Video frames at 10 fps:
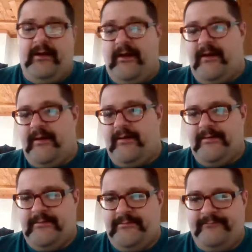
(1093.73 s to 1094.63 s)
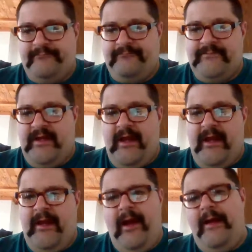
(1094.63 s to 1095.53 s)
And
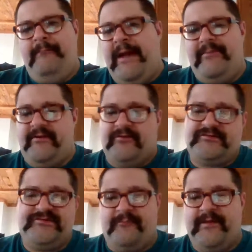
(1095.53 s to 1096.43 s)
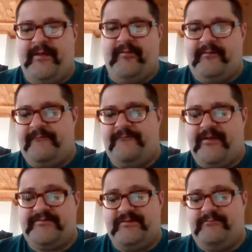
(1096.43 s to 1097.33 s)
maybe there's some that are on the
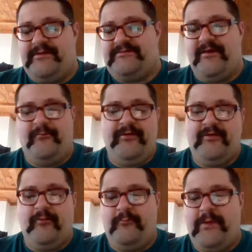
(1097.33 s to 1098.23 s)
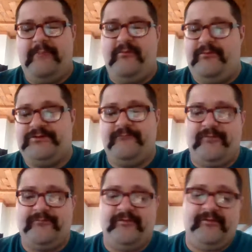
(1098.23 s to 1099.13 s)
fence that may say, well, maybe we should
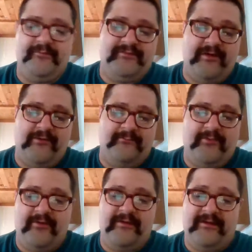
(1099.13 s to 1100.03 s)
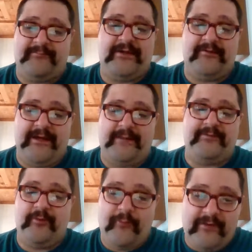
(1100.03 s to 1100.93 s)
vote for the Libertarian Party, and I'm
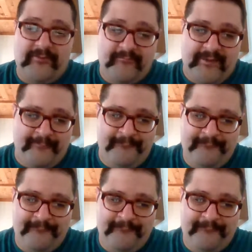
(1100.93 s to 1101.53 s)
happy to welcome them.